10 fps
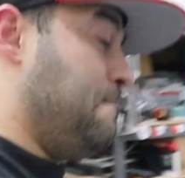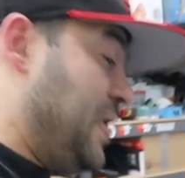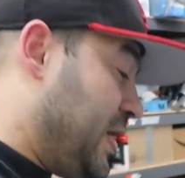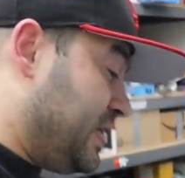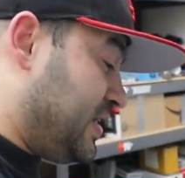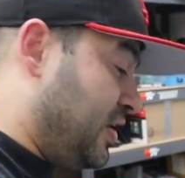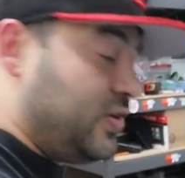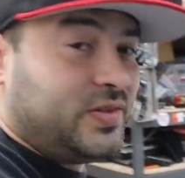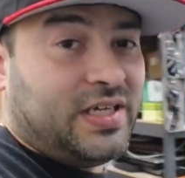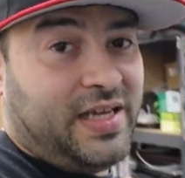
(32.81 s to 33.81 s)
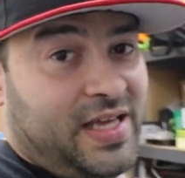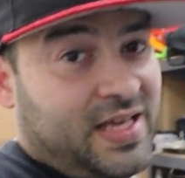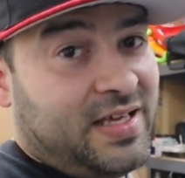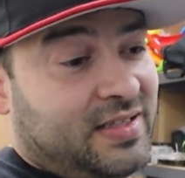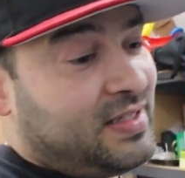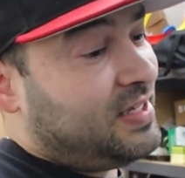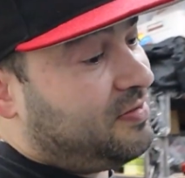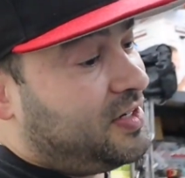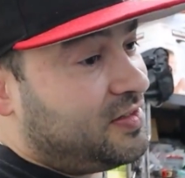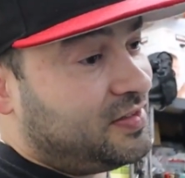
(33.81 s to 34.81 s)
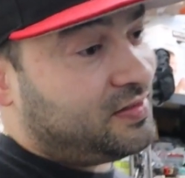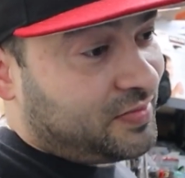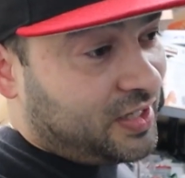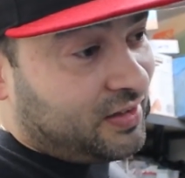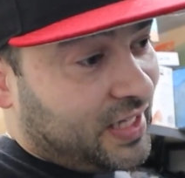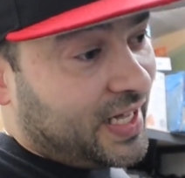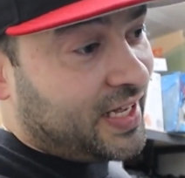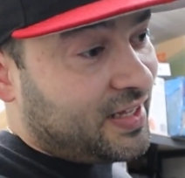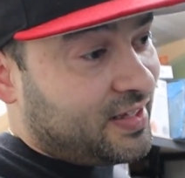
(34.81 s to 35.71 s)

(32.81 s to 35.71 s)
but on the end, well, I don't lie,